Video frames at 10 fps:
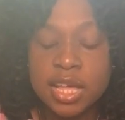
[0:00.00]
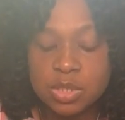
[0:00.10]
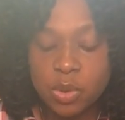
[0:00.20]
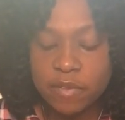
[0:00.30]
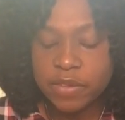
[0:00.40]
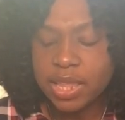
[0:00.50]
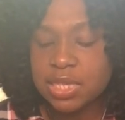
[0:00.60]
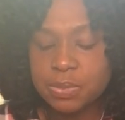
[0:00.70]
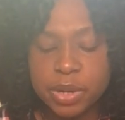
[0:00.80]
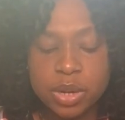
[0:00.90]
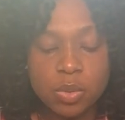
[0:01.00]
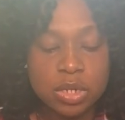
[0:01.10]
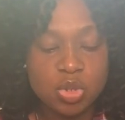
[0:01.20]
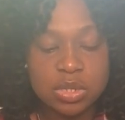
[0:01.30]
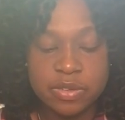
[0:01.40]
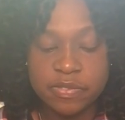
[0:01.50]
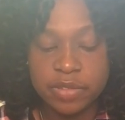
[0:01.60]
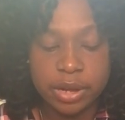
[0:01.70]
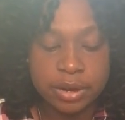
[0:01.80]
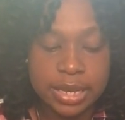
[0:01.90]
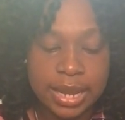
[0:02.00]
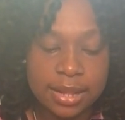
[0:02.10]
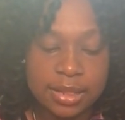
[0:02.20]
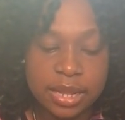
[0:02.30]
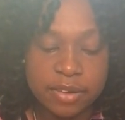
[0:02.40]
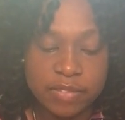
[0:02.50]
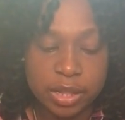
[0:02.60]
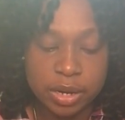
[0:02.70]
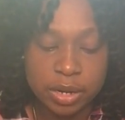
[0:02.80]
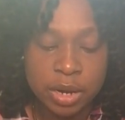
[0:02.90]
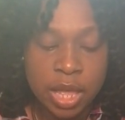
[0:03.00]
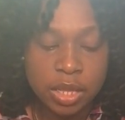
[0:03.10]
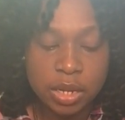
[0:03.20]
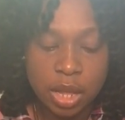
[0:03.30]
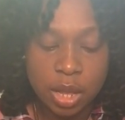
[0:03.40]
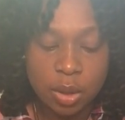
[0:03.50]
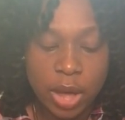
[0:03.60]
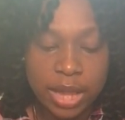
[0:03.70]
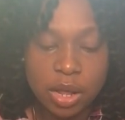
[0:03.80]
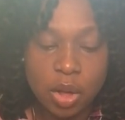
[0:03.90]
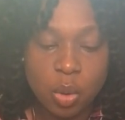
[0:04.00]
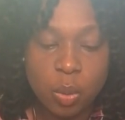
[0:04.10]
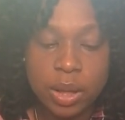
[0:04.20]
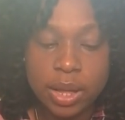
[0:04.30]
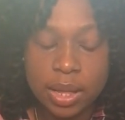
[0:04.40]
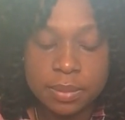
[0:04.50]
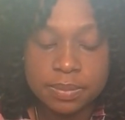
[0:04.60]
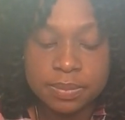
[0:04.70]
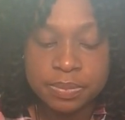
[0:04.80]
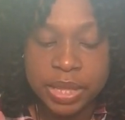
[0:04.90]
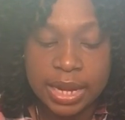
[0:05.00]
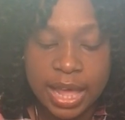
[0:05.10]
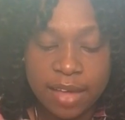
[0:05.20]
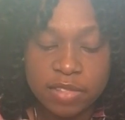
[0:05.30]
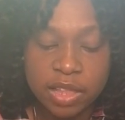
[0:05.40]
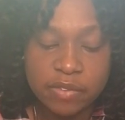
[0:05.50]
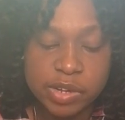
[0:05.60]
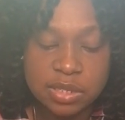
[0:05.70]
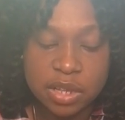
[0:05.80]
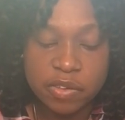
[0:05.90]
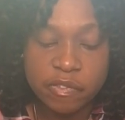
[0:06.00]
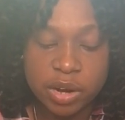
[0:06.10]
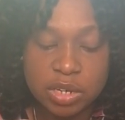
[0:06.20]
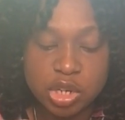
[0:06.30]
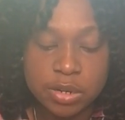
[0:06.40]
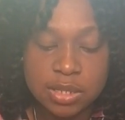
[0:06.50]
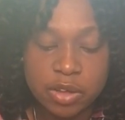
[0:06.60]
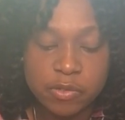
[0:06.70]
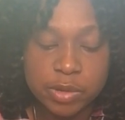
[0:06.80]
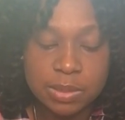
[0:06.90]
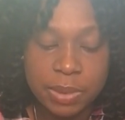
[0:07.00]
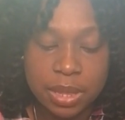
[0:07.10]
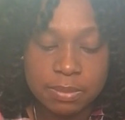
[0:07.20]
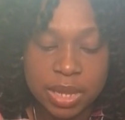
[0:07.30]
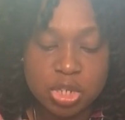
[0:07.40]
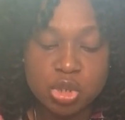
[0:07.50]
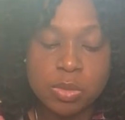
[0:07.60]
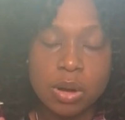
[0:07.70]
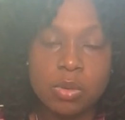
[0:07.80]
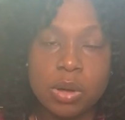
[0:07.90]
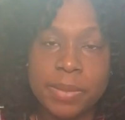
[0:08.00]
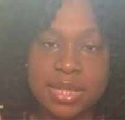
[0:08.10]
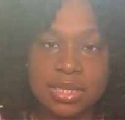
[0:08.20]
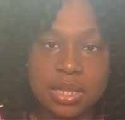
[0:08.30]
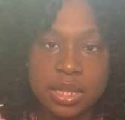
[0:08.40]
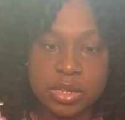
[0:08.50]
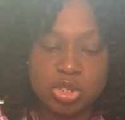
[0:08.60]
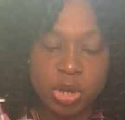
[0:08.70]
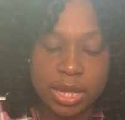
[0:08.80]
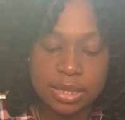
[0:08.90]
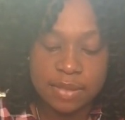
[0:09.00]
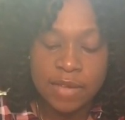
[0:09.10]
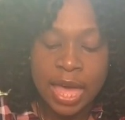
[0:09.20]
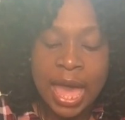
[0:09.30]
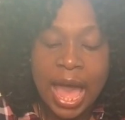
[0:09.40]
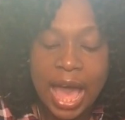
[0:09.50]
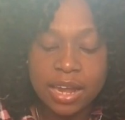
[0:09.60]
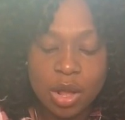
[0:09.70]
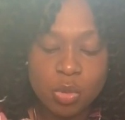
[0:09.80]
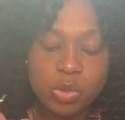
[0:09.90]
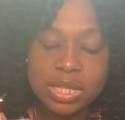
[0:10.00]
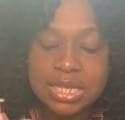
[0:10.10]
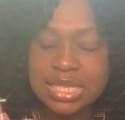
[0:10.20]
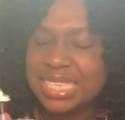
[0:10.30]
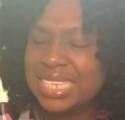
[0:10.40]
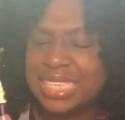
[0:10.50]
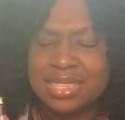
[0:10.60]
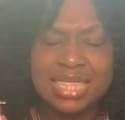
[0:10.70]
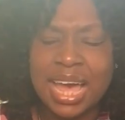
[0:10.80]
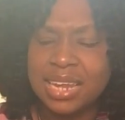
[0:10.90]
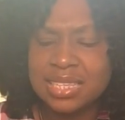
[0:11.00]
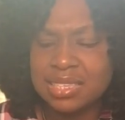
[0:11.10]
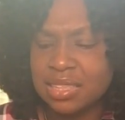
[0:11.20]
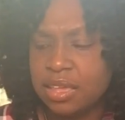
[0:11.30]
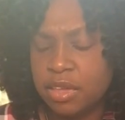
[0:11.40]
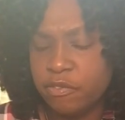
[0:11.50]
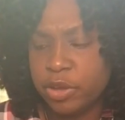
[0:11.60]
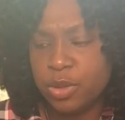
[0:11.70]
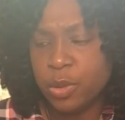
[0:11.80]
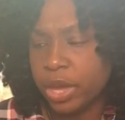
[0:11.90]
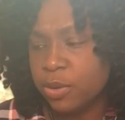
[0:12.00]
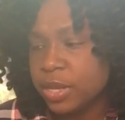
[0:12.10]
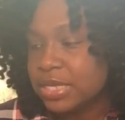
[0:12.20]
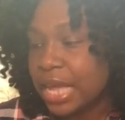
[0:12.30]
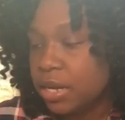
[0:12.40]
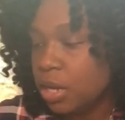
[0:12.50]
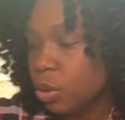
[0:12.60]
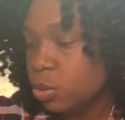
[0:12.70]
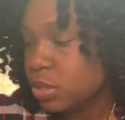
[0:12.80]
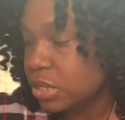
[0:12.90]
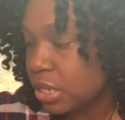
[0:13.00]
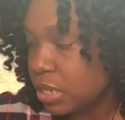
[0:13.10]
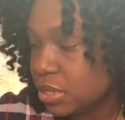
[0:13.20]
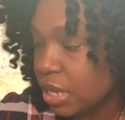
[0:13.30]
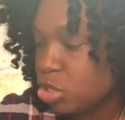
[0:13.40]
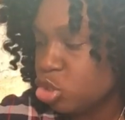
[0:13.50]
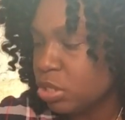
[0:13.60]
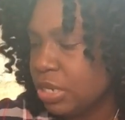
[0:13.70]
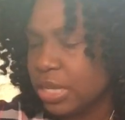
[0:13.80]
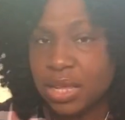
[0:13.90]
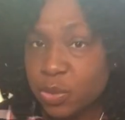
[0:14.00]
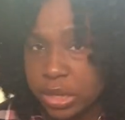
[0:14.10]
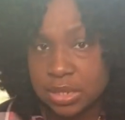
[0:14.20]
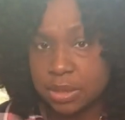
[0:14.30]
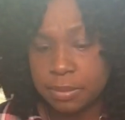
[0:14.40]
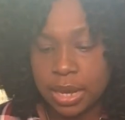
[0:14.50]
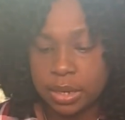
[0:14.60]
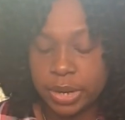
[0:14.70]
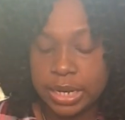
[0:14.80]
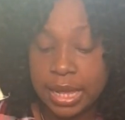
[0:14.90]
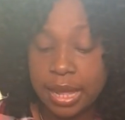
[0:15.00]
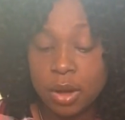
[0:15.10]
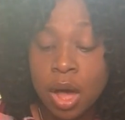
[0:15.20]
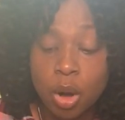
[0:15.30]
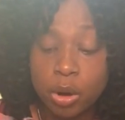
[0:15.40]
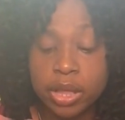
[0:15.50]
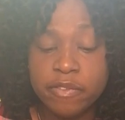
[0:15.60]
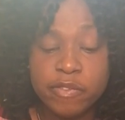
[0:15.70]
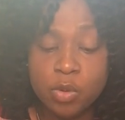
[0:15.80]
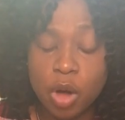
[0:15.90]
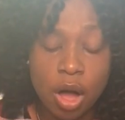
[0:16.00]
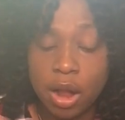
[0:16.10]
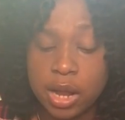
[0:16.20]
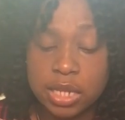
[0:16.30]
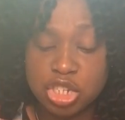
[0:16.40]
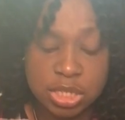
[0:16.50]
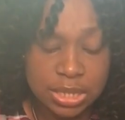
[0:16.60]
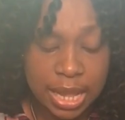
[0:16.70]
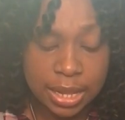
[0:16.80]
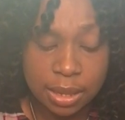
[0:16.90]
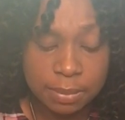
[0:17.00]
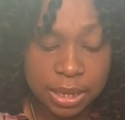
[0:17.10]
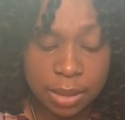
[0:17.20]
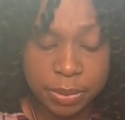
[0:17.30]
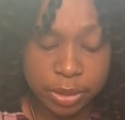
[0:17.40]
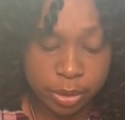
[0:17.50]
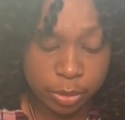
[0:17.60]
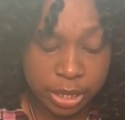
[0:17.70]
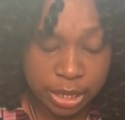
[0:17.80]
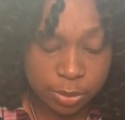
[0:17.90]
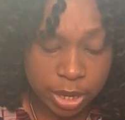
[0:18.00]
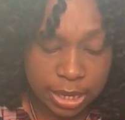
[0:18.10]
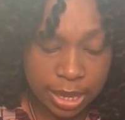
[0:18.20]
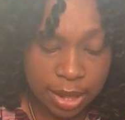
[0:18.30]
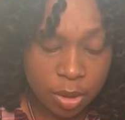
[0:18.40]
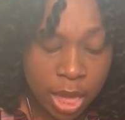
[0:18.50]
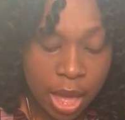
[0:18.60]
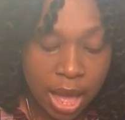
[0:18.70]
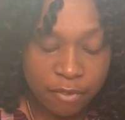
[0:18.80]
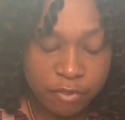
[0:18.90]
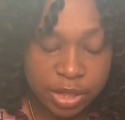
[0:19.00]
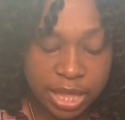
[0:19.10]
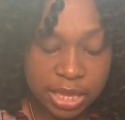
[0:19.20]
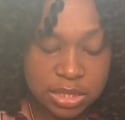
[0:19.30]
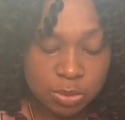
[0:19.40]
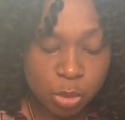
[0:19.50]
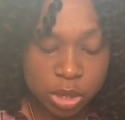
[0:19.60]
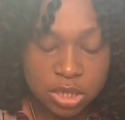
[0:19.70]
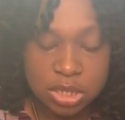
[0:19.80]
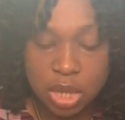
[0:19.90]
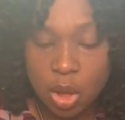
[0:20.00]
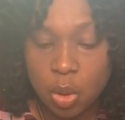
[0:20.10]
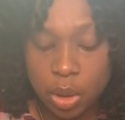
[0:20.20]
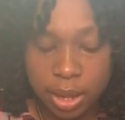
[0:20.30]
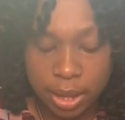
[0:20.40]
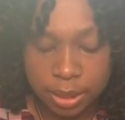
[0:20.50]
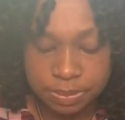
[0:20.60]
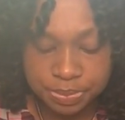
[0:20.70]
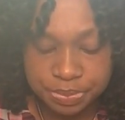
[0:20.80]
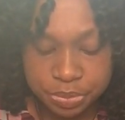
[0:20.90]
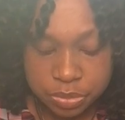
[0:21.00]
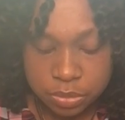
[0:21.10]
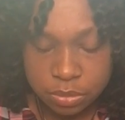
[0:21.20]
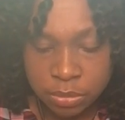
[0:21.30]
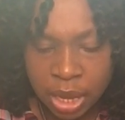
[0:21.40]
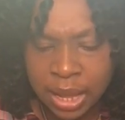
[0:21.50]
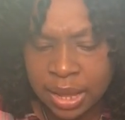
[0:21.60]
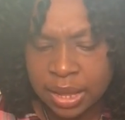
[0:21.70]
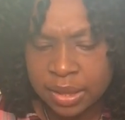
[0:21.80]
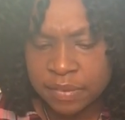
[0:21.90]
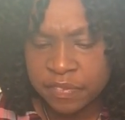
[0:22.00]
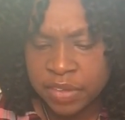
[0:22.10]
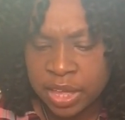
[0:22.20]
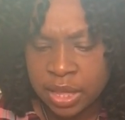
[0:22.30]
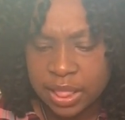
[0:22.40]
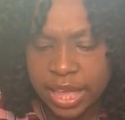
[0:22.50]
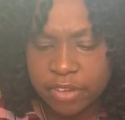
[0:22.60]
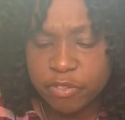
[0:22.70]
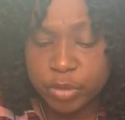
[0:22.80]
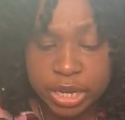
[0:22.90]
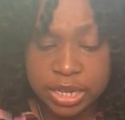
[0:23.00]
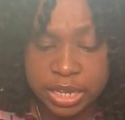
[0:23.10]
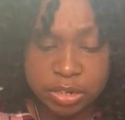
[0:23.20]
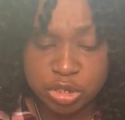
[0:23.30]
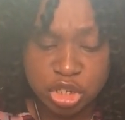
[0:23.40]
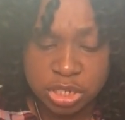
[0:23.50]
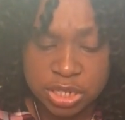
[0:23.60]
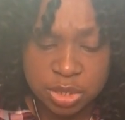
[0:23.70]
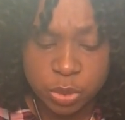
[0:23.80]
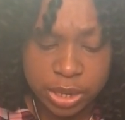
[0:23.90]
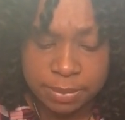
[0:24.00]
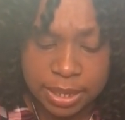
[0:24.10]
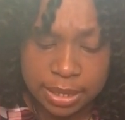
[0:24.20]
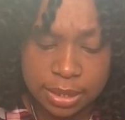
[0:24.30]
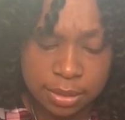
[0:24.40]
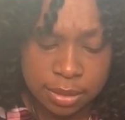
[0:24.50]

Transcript: So I feel like Spirit wants you to flirt. Get out there, flirt. You know, I don't, and then I have love yourself first. Your self-respect makes you more romantically attractive. I don't really sense, honestly, for you Aries, I don't sense that you're dealing with somebody right now. Or if you are, it's just not coming up in your reading right now. I feel like it's more so of like friend energy is what I'm getting.